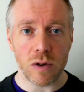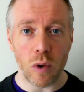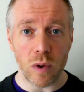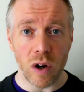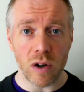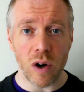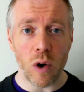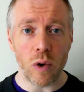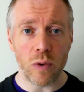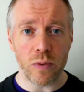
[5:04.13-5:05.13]
go
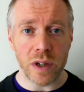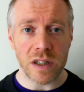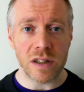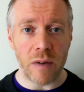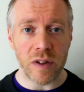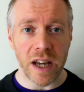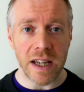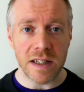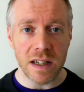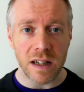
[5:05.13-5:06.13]
gung-ho with
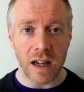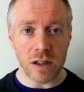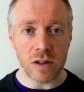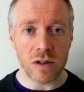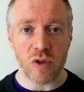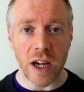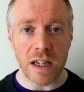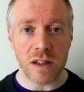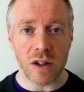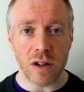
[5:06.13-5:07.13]
advertising and
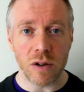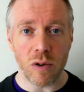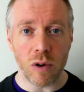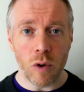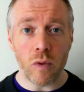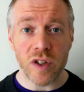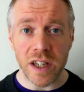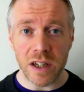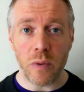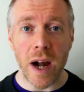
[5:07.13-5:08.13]
trying to
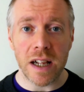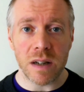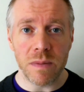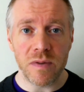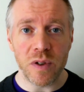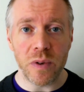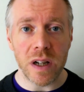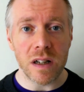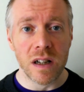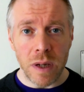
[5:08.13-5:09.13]
overstay your welcome, if you
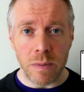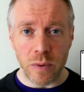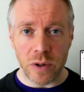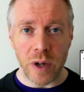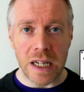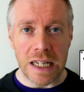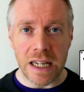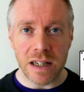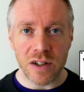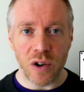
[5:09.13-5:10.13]
will, people will quickly
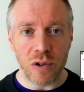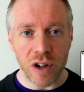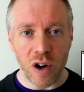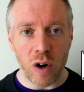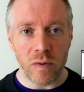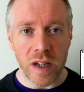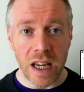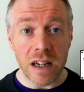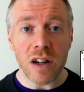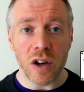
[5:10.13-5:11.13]
get turned off and
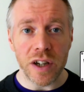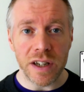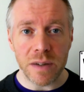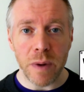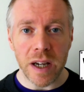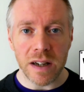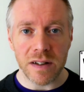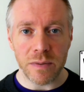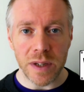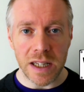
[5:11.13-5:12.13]
get annoyed by it
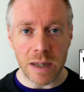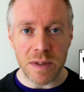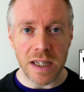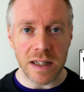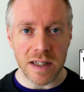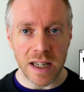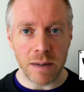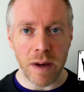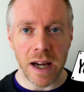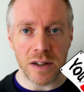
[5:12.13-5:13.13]
when they keep seeing the
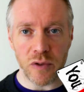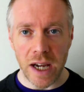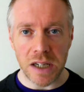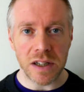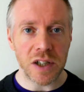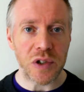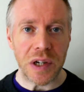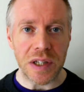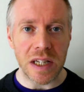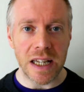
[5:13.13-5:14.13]
same ad regularly
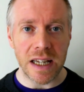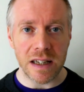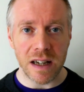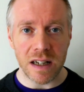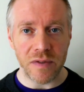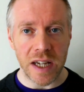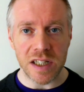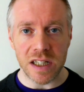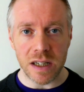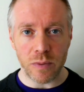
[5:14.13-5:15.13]
throughout the day, and
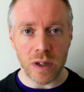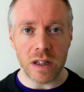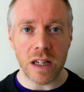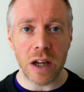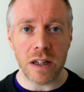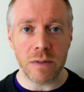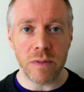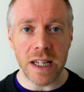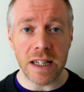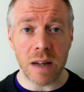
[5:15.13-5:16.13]
eventually it will
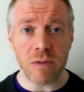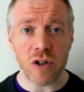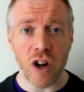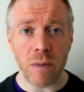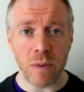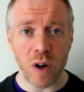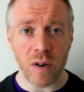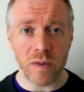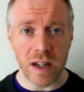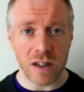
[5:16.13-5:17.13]
lead them to drop
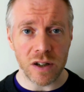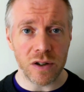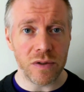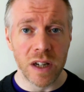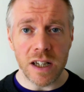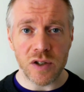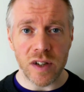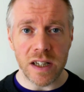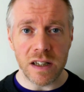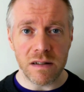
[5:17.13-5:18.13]
off and to
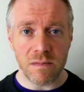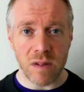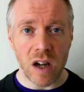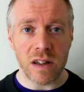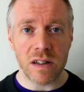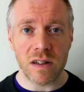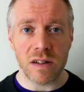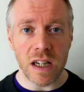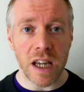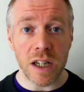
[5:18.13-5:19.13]
literally not
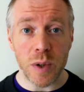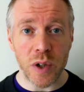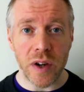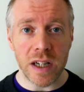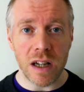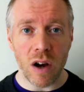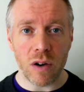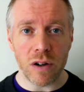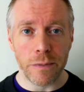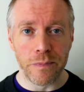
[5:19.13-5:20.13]
engage with you any
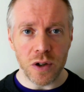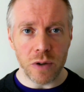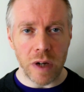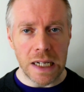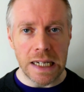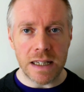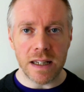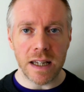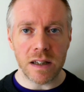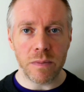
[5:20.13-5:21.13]
longer. So you really need to
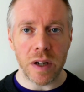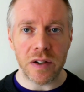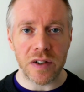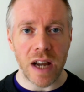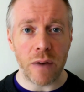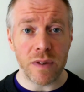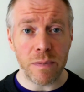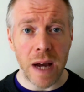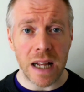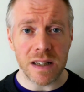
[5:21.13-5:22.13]
think about having a
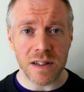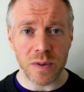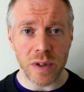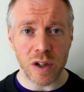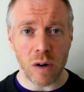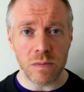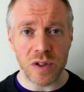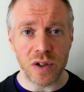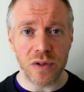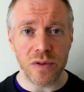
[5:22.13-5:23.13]
balance when it comes
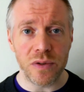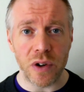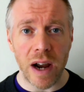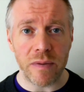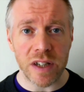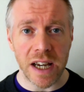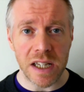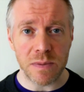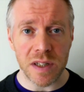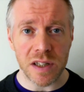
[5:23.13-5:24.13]
to your
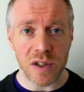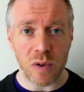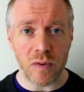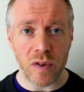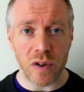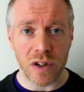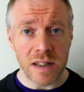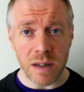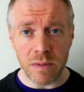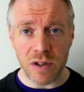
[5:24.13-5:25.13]
advertisements and so forth.
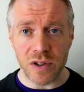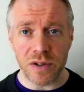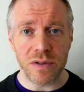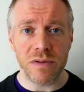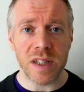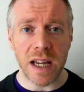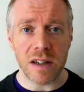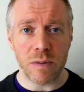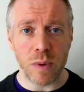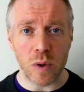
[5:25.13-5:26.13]
Similar to
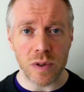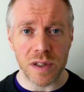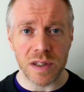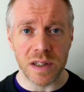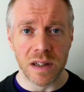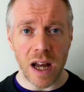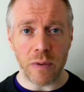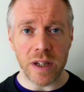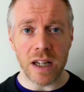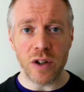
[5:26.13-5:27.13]
setting up posts. That
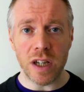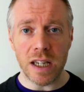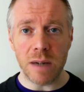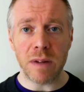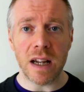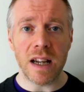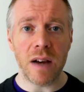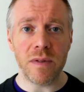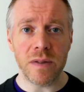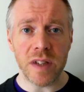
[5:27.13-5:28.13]
way then you can keep that
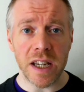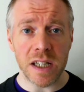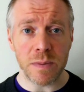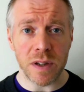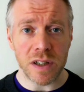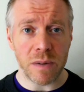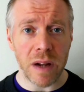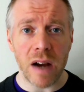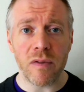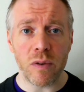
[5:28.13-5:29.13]
level of engagement on your
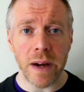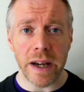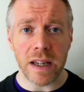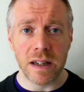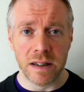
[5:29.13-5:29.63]
platform high.